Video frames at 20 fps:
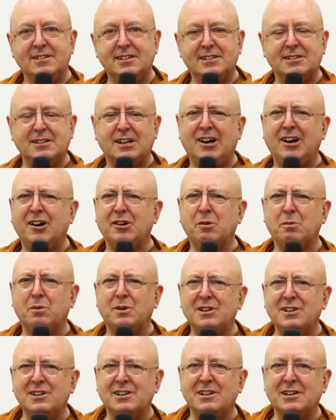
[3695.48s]
It's harder
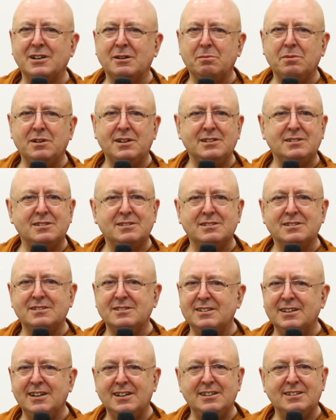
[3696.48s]
work, but it's,
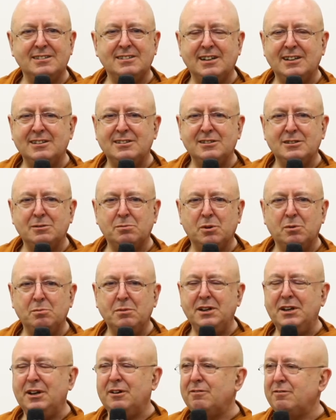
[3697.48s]
in a sense, it's more
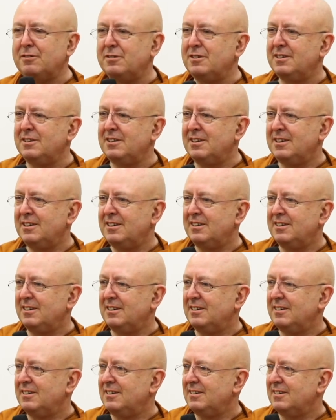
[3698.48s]
meaningful.
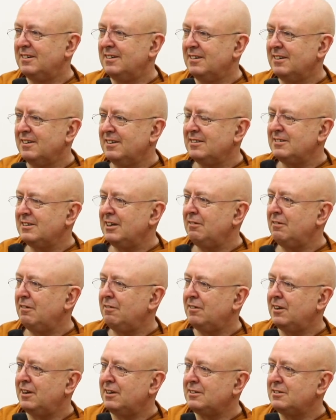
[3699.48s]
Because they
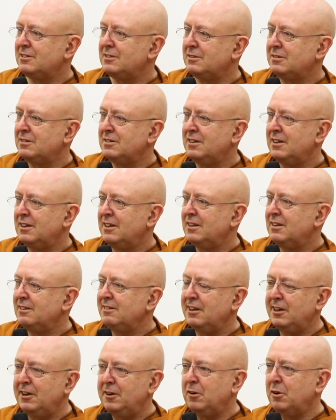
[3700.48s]
reflect you.
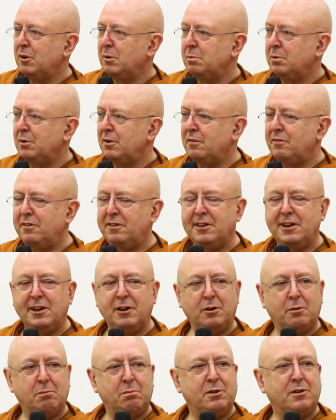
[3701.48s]
Yeah, you're not perfect, they're
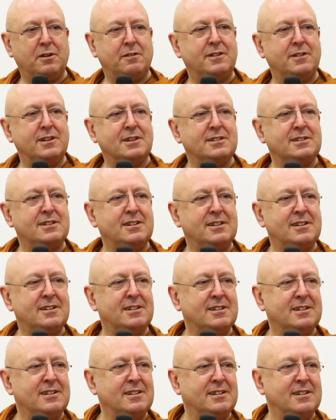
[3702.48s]
not perfect.
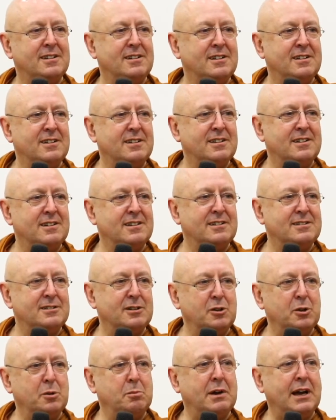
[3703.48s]

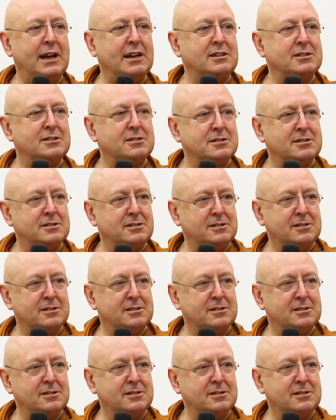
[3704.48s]
So you match.